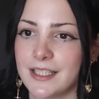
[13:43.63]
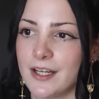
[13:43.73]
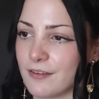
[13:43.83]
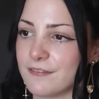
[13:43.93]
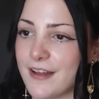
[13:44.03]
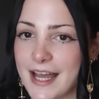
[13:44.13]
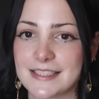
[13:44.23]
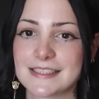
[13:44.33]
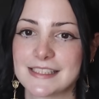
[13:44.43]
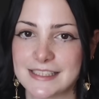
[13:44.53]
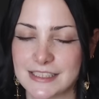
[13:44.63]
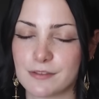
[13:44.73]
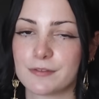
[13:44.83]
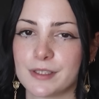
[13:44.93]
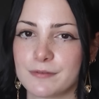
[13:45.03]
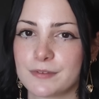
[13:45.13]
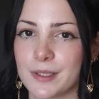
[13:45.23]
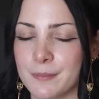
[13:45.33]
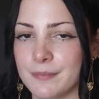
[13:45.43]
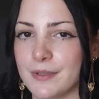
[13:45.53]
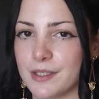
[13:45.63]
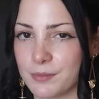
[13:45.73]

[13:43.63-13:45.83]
are vastly different from